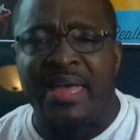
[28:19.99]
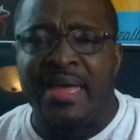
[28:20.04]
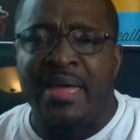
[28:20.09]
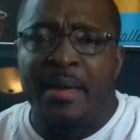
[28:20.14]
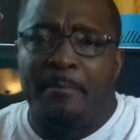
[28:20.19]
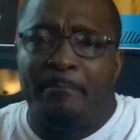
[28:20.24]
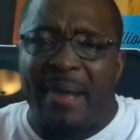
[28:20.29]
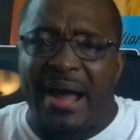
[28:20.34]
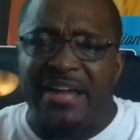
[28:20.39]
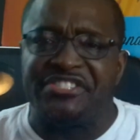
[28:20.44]

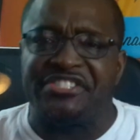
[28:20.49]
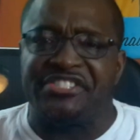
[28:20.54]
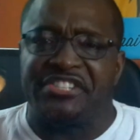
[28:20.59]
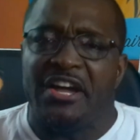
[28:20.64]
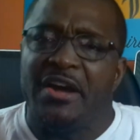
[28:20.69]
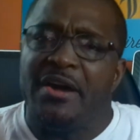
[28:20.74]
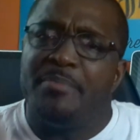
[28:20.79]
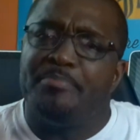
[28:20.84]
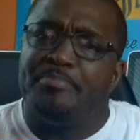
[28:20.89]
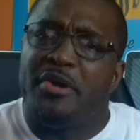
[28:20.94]
My
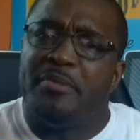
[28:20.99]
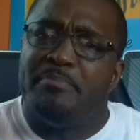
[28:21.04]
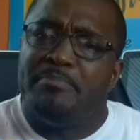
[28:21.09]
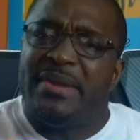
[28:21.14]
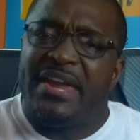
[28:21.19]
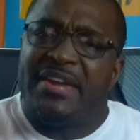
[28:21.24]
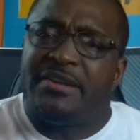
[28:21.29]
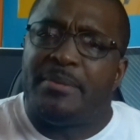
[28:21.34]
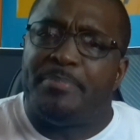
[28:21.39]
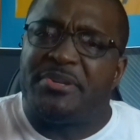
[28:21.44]
son put me
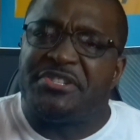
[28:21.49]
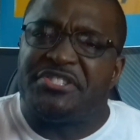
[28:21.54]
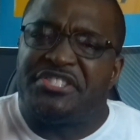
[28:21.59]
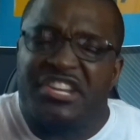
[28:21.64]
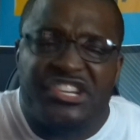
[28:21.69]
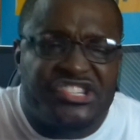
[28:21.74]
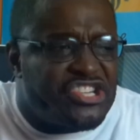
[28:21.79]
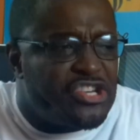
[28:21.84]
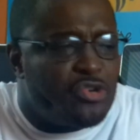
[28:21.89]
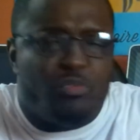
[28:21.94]
in a
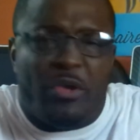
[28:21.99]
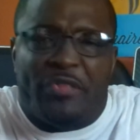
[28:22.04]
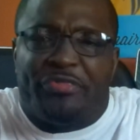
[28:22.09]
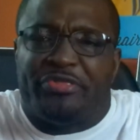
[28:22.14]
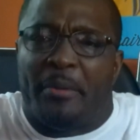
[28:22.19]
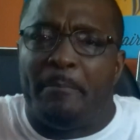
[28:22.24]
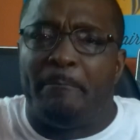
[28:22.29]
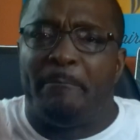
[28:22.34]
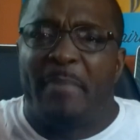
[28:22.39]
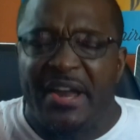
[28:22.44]
position with the
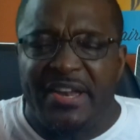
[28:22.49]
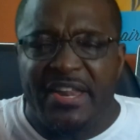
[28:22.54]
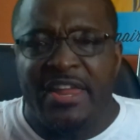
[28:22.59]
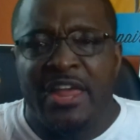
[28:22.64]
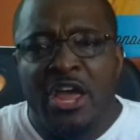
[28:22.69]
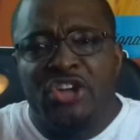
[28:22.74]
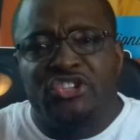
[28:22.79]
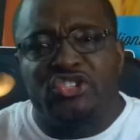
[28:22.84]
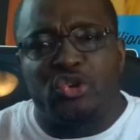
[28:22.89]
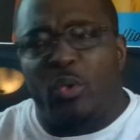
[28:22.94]
money
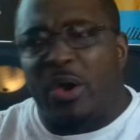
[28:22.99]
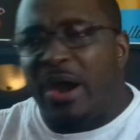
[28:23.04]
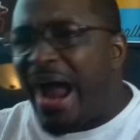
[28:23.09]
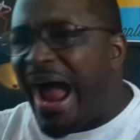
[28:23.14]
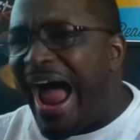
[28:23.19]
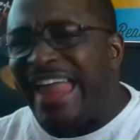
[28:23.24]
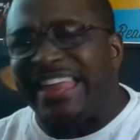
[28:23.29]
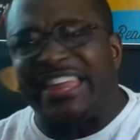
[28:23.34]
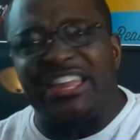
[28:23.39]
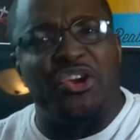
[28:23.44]
to where
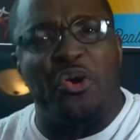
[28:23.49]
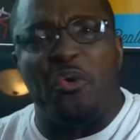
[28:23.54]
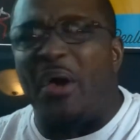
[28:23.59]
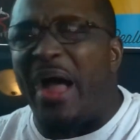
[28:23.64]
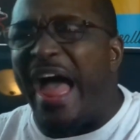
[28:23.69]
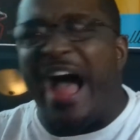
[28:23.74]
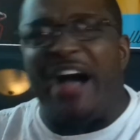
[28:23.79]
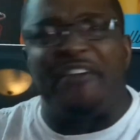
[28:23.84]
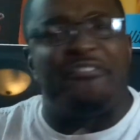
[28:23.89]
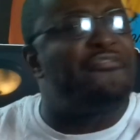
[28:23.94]
I can go
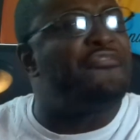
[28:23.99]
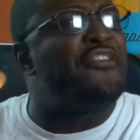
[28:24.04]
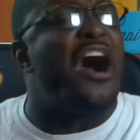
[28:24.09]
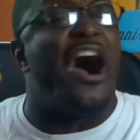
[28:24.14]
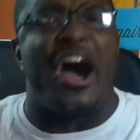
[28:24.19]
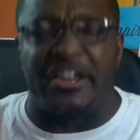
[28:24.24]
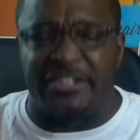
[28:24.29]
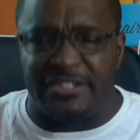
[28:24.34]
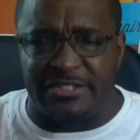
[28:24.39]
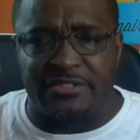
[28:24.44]
have
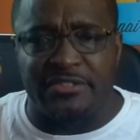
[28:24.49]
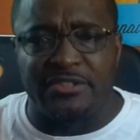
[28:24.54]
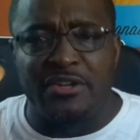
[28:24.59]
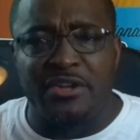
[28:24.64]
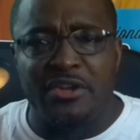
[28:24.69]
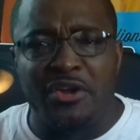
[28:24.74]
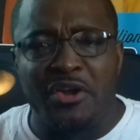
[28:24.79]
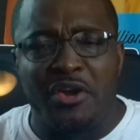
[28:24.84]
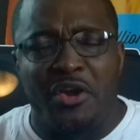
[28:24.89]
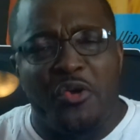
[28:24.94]
fun
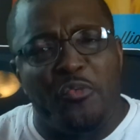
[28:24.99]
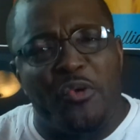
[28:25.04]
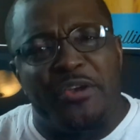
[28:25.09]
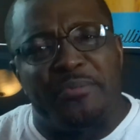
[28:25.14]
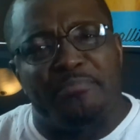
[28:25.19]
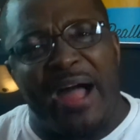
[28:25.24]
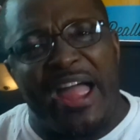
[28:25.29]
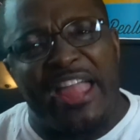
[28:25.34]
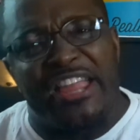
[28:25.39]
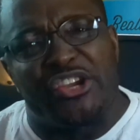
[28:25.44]
with
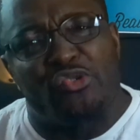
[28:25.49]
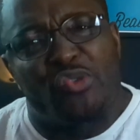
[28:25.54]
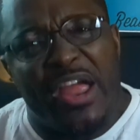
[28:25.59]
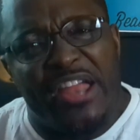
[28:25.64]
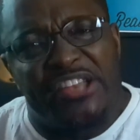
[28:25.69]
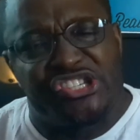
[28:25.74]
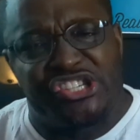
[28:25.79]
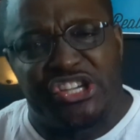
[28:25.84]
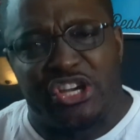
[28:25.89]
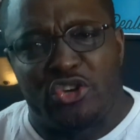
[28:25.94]
my
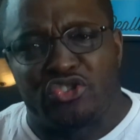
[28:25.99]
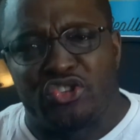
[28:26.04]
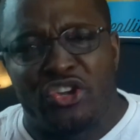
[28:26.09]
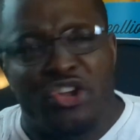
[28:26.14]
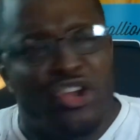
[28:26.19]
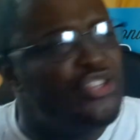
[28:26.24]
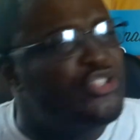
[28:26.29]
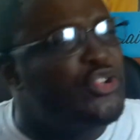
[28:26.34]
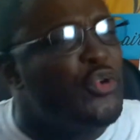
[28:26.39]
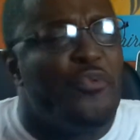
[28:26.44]
grandchildren,
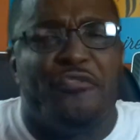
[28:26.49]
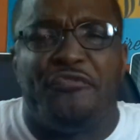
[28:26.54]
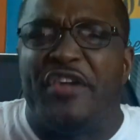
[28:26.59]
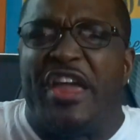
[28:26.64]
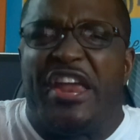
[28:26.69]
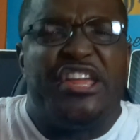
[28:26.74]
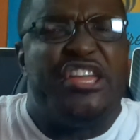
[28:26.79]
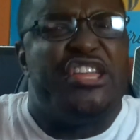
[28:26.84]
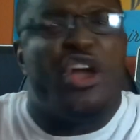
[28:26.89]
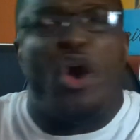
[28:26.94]
do
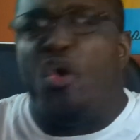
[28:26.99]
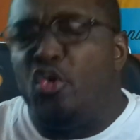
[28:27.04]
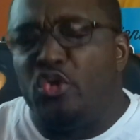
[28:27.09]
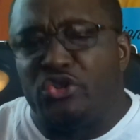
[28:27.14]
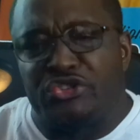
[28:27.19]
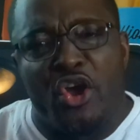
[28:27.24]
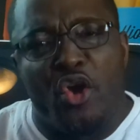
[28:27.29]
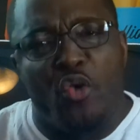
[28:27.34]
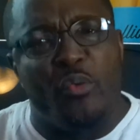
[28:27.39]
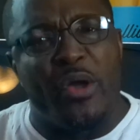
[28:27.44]

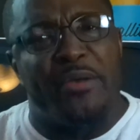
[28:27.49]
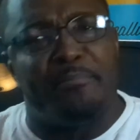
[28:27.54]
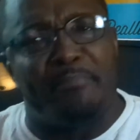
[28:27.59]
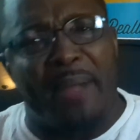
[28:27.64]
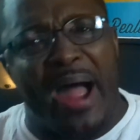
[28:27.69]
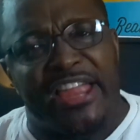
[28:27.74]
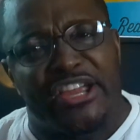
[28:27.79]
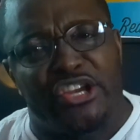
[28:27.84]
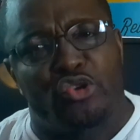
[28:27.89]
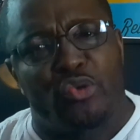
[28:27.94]
videos with my
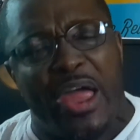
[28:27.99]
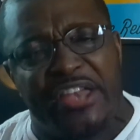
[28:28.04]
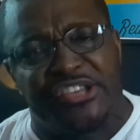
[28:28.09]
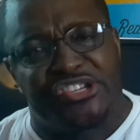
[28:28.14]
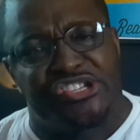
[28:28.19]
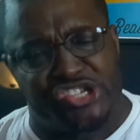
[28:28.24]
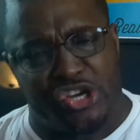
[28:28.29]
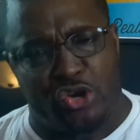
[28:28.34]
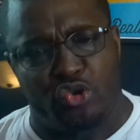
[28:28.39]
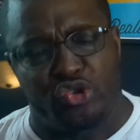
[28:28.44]

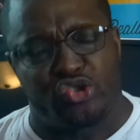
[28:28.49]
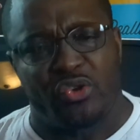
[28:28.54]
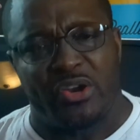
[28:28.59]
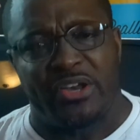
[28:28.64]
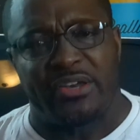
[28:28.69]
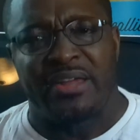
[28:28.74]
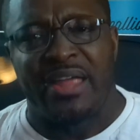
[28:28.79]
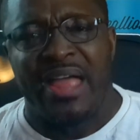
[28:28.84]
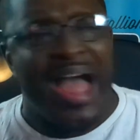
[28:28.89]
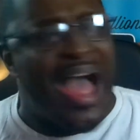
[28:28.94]
grandchildren.
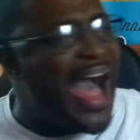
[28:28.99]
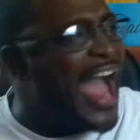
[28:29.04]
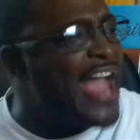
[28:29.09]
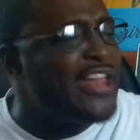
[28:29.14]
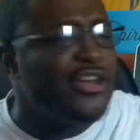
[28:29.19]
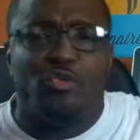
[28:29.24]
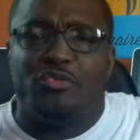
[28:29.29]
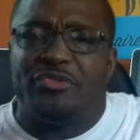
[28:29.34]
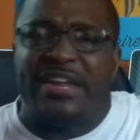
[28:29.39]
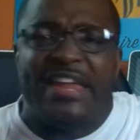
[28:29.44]
I
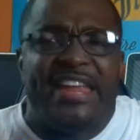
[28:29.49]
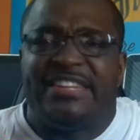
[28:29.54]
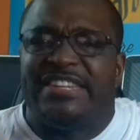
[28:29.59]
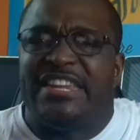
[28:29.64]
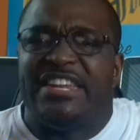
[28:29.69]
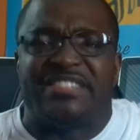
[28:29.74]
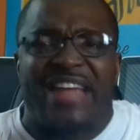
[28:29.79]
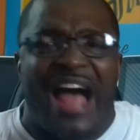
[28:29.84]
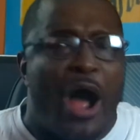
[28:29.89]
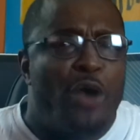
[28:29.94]
don't need
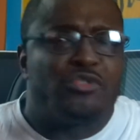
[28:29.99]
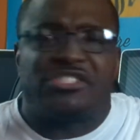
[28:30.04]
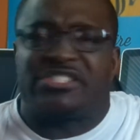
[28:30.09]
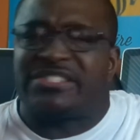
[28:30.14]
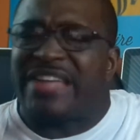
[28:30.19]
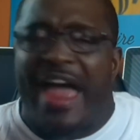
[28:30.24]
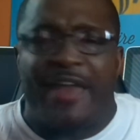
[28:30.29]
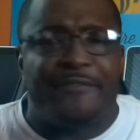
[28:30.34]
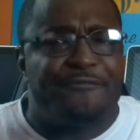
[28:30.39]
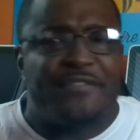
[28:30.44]
these
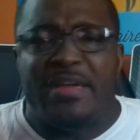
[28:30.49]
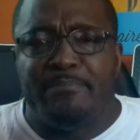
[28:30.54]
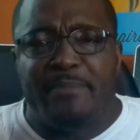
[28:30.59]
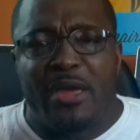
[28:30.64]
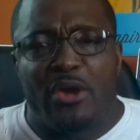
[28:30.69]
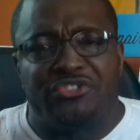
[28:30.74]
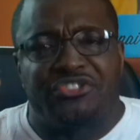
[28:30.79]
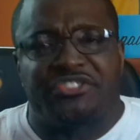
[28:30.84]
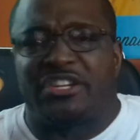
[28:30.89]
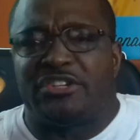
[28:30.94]
outside
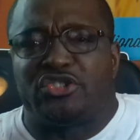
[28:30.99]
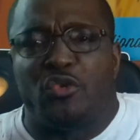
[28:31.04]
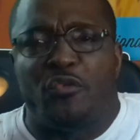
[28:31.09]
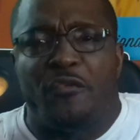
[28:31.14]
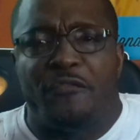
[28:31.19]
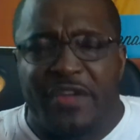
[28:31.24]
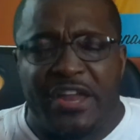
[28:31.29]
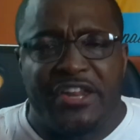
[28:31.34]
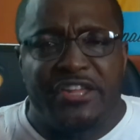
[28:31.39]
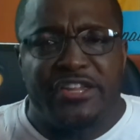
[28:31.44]
females to do
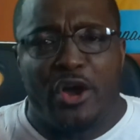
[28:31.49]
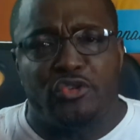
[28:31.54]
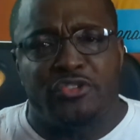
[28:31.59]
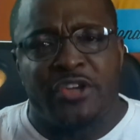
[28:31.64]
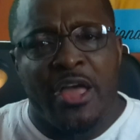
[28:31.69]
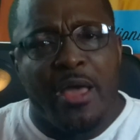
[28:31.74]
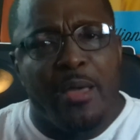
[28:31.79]
video.